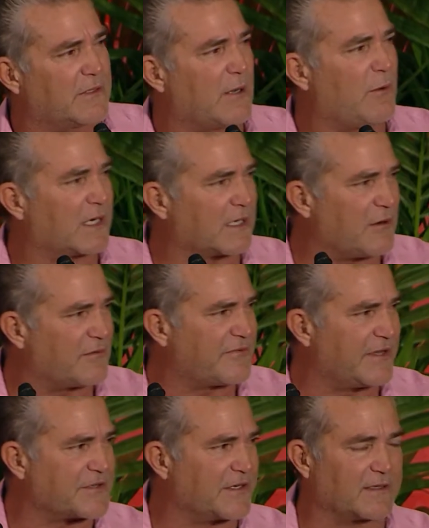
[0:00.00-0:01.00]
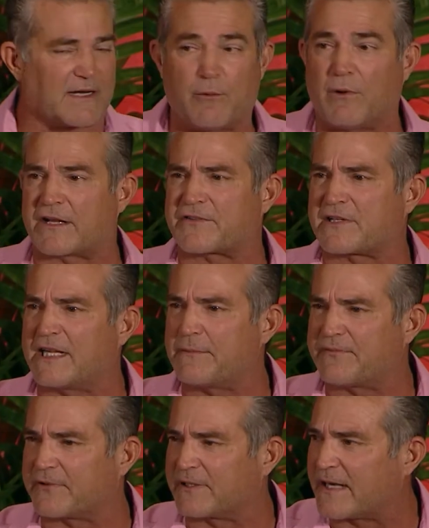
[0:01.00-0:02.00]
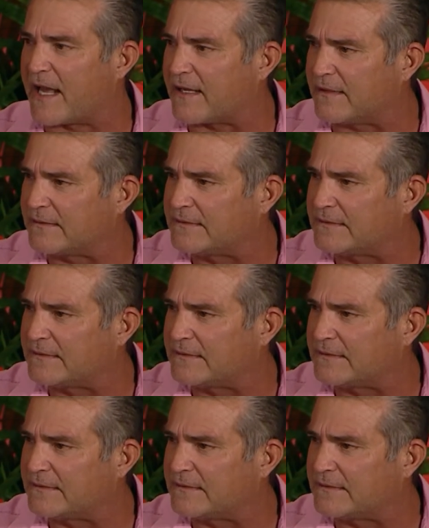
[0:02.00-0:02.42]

I want to go fishing. I want to sleep for a night.